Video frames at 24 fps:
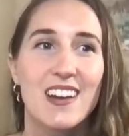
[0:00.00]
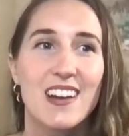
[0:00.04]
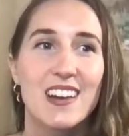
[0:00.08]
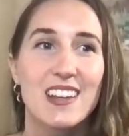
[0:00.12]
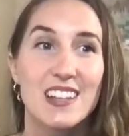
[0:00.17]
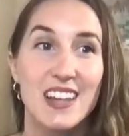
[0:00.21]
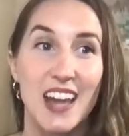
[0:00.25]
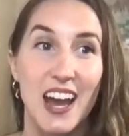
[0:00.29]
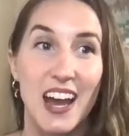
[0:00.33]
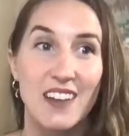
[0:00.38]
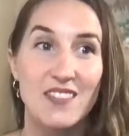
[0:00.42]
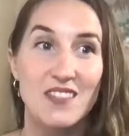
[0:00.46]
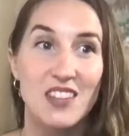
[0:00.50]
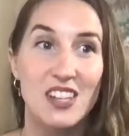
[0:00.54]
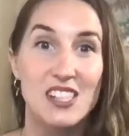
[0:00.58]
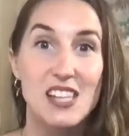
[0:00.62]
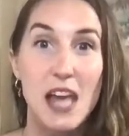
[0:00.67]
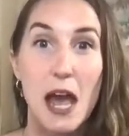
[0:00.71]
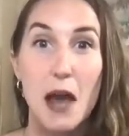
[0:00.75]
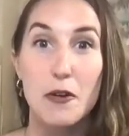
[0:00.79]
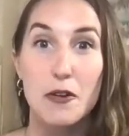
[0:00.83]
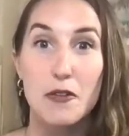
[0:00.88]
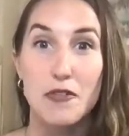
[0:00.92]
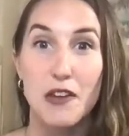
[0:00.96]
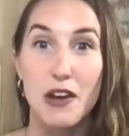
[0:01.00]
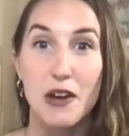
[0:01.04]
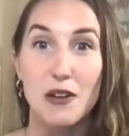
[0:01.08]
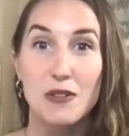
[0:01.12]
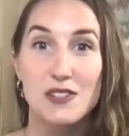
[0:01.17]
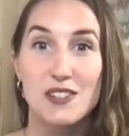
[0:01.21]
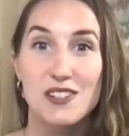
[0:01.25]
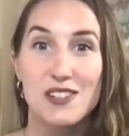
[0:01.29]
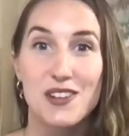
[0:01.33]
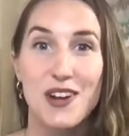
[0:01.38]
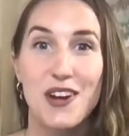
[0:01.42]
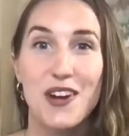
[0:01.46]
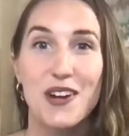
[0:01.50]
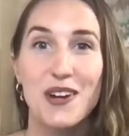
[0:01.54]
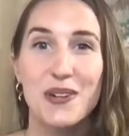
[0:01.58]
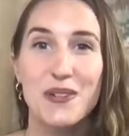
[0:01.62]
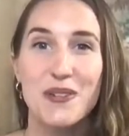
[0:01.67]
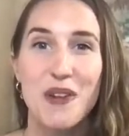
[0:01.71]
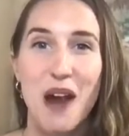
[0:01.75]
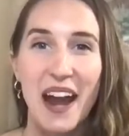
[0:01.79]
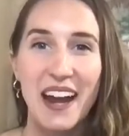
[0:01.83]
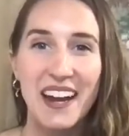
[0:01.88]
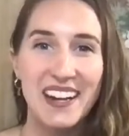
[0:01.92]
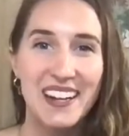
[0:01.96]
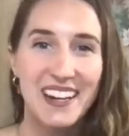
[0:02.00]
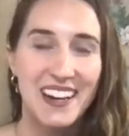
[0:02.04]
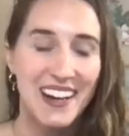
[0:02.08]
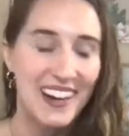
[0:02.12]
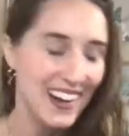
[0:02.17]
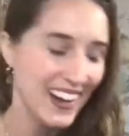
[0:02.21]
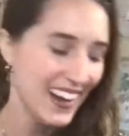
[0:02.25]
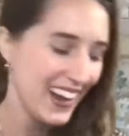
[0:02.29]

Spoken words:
yeah, that's how it felt, right?